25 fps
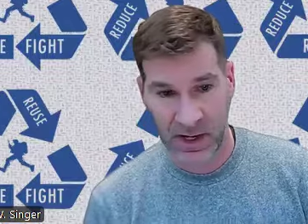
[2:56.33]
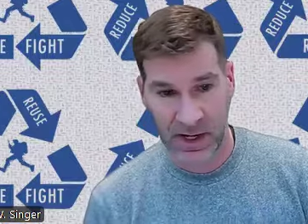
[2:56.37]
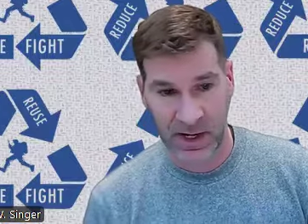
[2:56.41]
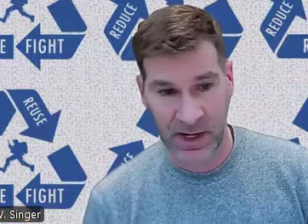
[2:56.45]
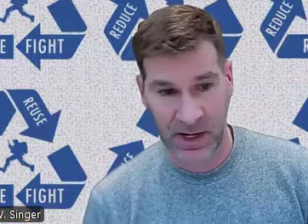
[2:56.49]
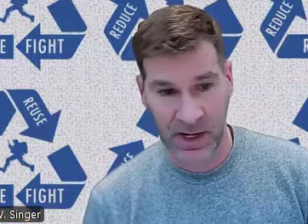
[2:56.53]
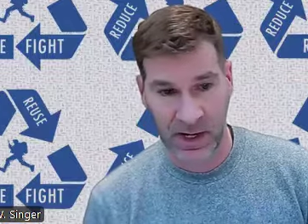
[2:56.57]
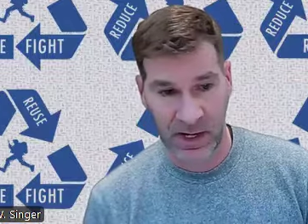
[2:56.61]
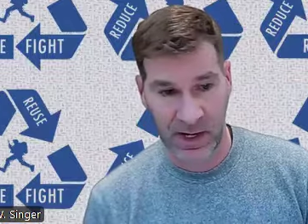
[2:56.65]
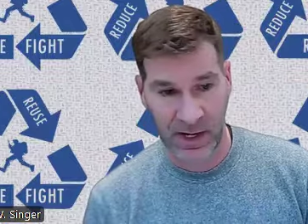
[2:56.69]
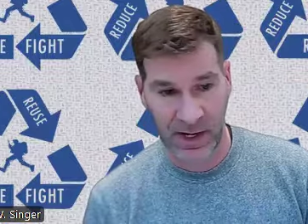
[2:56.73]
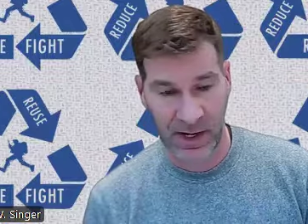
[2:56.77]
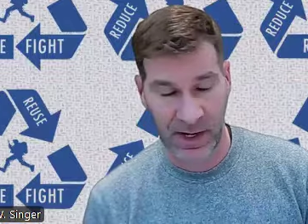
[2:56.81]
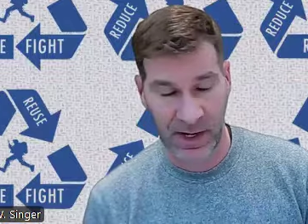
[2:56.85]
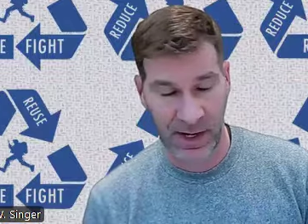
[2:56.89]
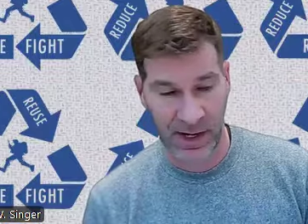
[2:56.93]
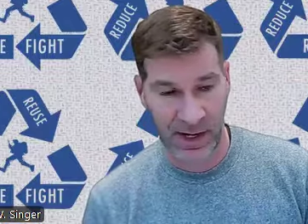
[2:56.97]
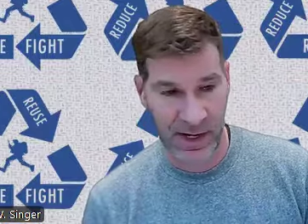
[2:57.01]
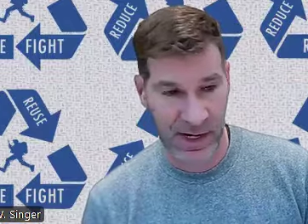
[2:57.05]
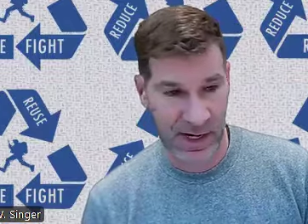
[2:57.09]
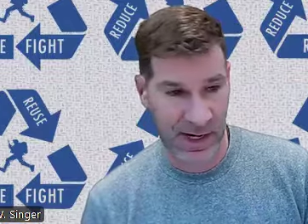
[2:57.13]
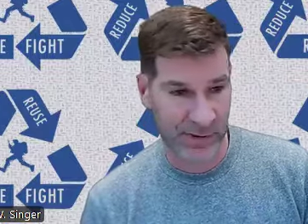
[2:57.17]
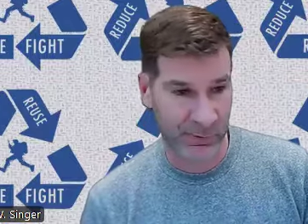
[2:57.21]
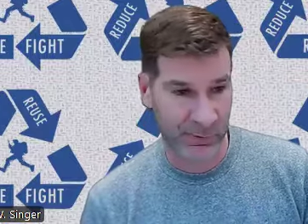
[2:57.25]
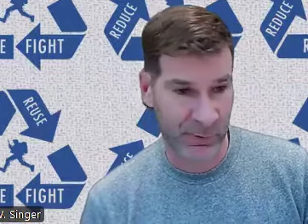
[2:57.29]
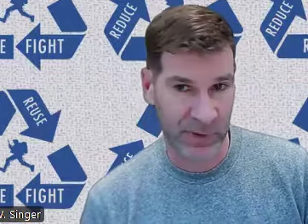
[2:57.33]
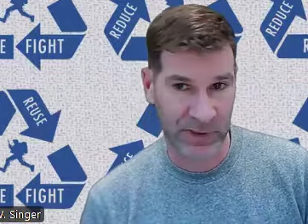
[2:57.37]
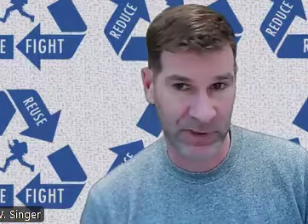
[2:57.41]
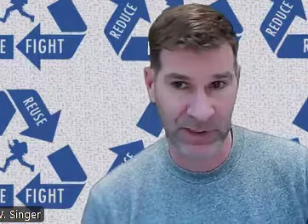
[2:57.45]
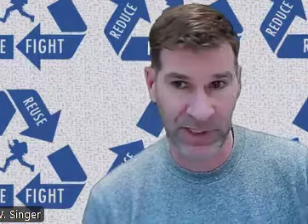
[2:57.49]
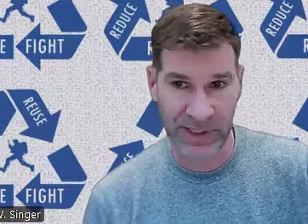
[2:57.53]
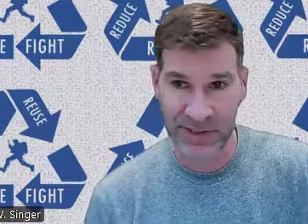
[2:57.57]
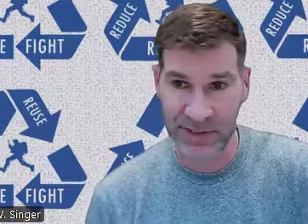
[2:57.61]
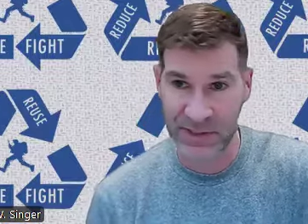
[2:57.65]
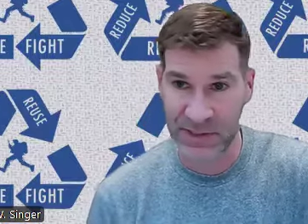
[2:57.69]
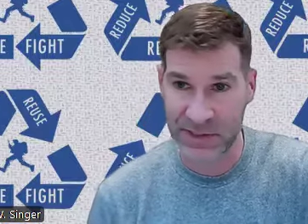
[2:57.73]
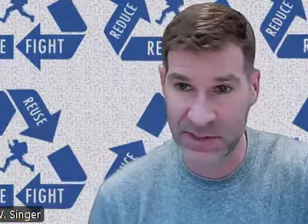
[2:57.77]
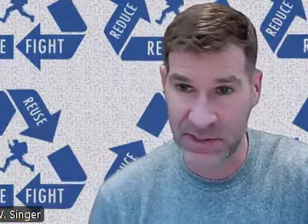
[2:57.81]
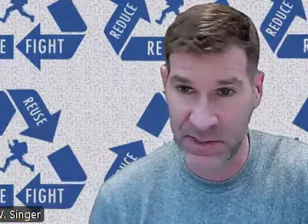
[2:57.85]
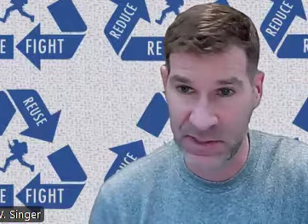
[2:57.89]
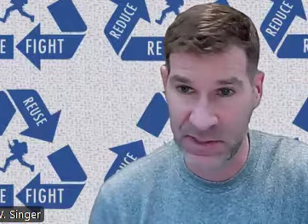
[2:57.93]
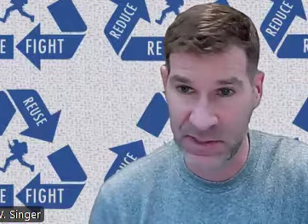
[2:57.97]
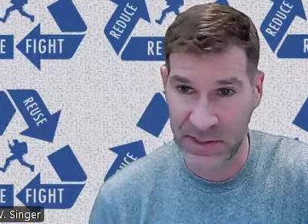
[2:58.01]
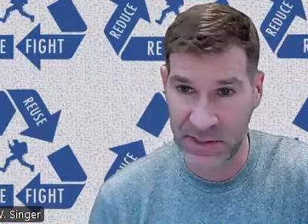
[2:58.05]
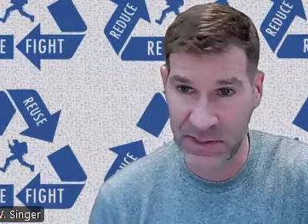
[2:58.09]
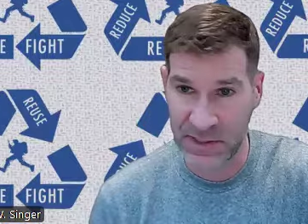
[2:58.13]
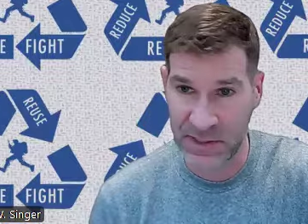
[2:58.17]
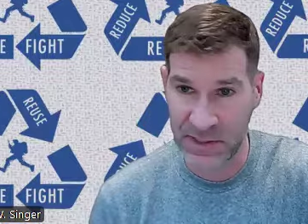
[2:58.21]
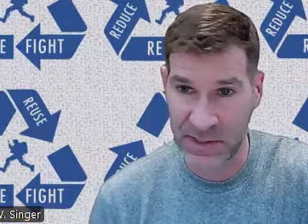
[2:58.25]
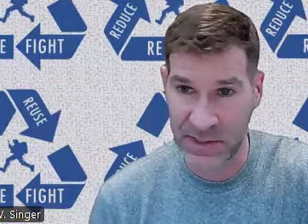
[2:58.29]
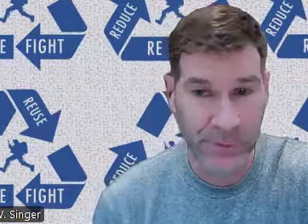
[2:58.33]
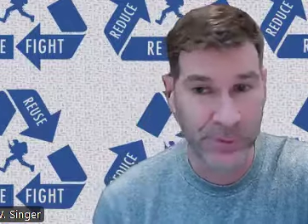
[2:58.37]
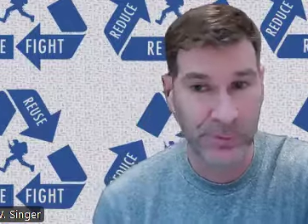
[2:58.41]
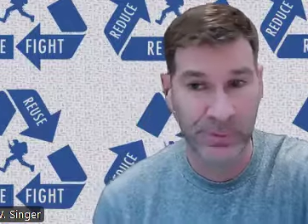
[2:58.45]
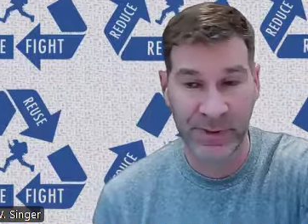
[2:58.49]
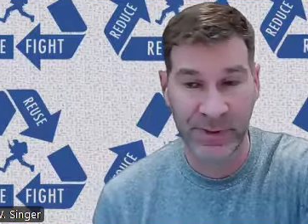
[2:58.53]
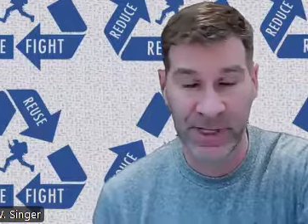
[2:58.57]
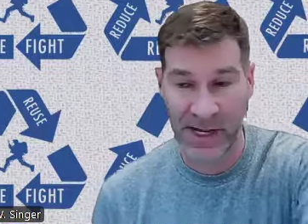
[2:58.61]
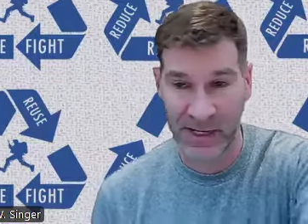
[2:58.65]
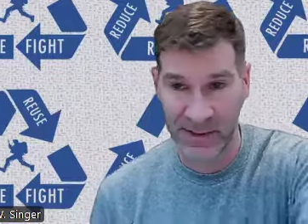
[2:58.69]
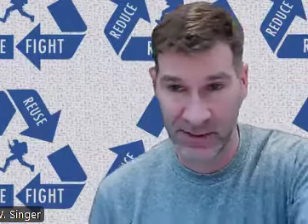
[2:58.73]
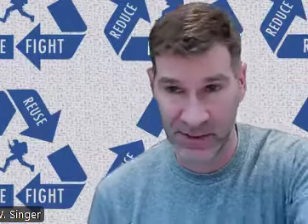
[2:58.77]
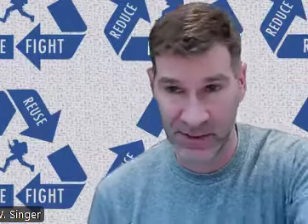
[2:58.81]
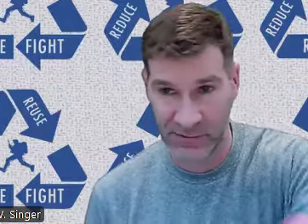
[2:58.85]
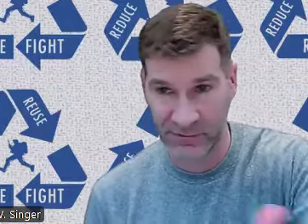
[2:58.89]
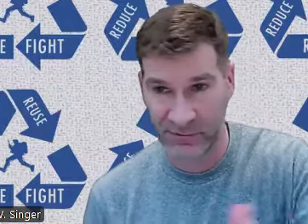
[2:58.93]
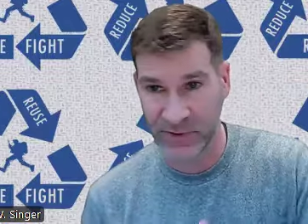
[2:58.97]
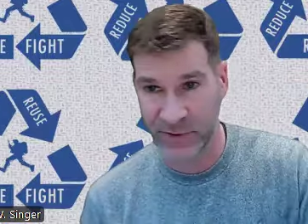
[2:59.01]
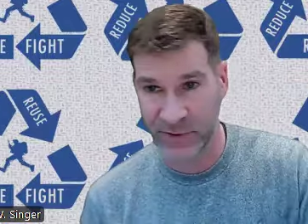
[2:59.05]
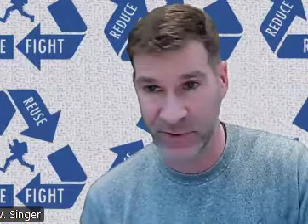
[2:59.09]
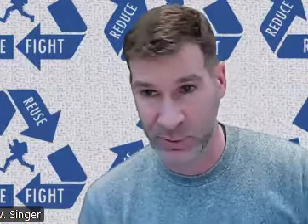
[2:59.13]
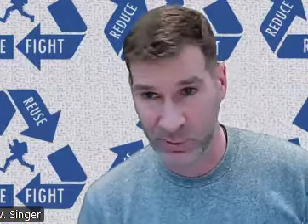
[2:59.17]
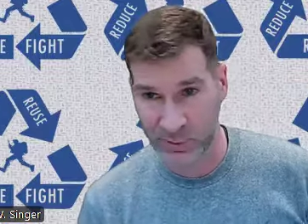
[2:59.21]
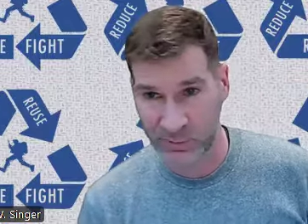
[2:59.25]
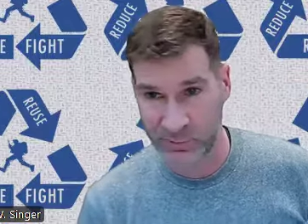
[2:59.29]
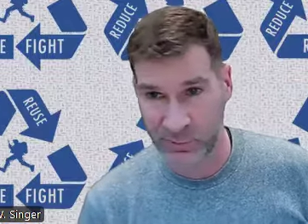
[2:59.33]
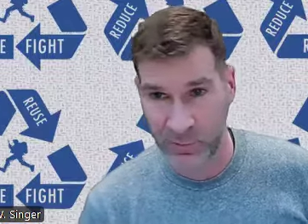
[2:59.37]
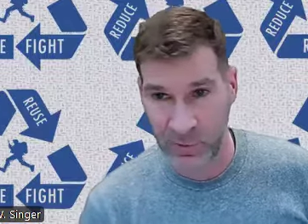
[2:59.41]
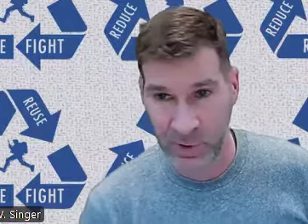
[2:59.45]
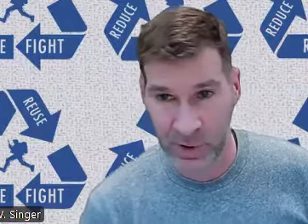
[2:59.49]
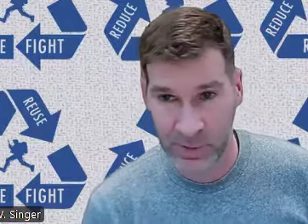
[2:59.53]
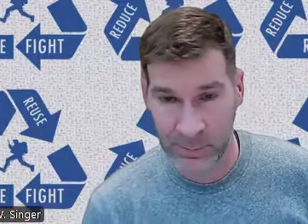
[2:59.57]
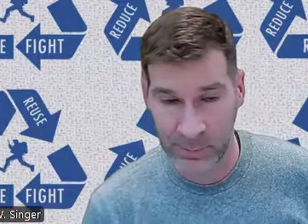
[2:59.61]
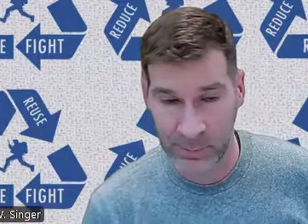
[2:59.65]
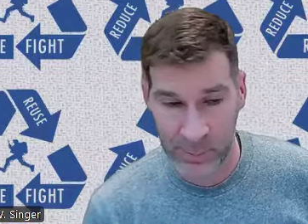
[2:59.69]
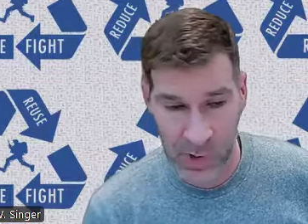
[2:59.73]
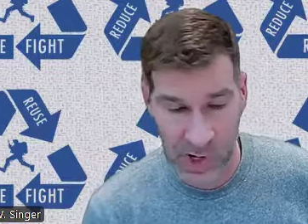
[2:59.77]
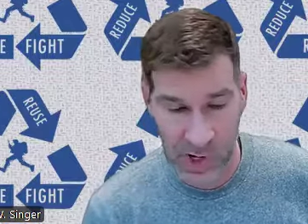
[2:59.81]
I would like to see come true, that defense reform